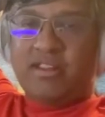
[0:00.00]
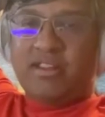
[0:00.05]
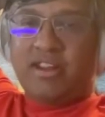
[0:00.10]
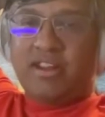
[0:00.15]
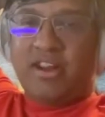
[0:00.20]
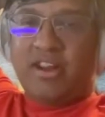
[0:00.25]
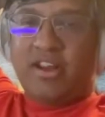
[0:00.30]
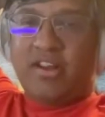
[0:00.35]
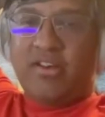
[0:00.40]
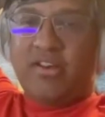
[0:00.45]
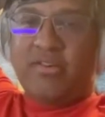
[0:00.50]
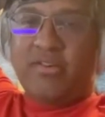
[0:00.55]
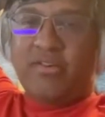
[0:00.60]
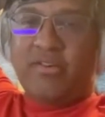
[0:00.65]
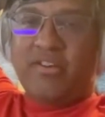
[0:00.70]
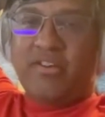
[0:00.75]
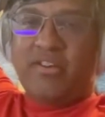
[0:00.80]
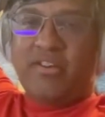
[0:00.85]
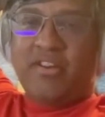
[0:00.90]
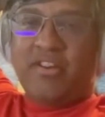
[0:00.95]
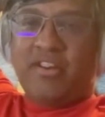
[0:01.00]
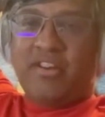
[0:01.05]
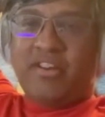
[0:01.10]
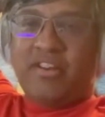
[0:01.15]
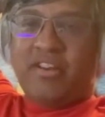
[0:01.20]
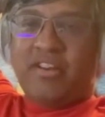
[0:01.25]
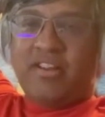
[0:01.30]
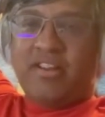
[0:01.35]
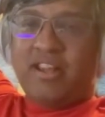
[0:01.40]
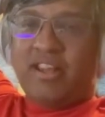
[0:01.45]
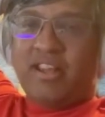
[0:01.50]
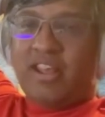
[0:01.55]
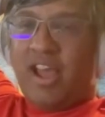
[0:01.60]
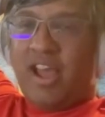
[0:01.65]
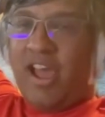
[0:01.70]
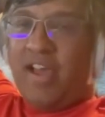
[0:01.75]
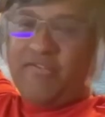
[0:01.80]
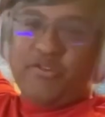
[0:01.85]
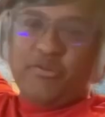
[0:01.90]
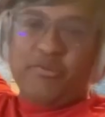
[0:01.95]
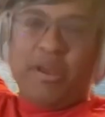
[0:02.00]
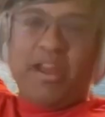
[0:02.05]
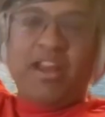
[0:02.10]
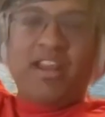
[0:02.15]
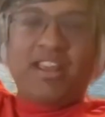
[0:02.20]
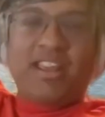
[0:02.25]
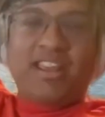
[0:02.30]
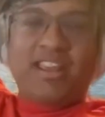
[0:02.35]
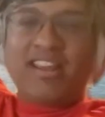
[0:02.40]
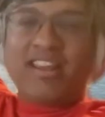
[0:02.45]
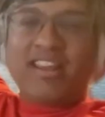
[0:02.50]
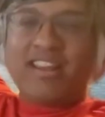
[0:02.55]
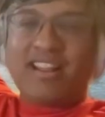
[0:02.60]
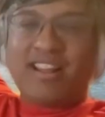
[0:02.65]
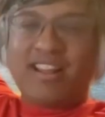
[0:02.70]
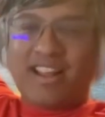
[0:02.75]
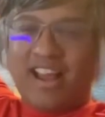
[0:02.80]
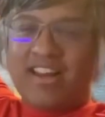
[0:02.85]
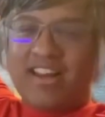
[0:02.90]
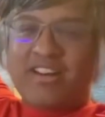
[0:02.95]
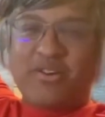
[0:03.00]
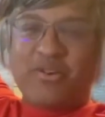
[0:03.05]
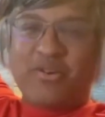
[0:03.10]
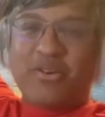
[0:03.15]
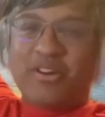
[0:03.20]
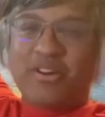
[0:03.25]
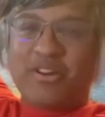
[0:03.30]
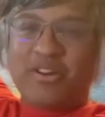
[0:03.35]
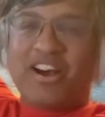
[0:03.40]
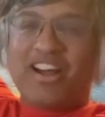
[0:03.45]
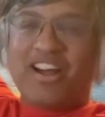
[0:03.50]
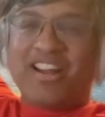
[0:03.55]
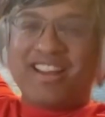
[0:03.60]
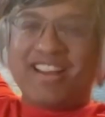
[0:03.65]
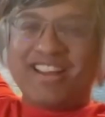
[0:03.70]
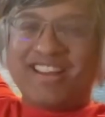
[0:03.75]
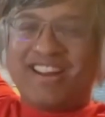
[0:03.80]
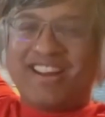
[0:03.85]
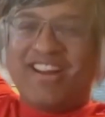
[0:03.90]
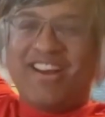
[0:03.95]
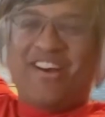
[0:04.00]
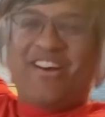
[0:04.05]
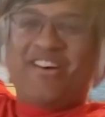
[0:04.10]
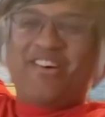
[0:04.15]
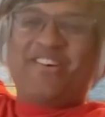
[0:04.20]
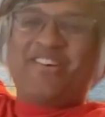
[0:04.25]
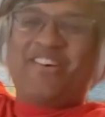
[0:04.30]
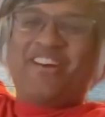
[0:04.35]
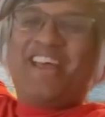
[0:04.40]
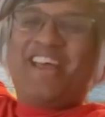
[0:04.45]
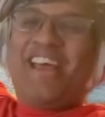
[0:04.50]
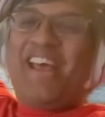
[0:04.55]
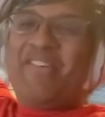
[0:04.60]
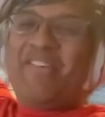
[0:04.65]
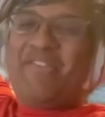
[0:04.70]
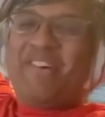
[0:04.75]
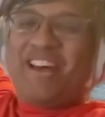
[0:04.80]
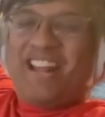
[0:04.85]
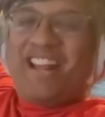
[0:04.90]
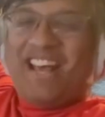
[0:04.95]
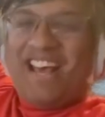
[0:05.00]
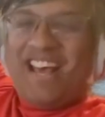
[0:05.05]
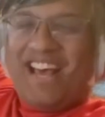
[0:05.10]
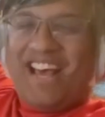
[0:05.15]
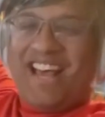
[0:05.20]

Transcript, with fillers: like, I have too many, like, I need to do a little calling, but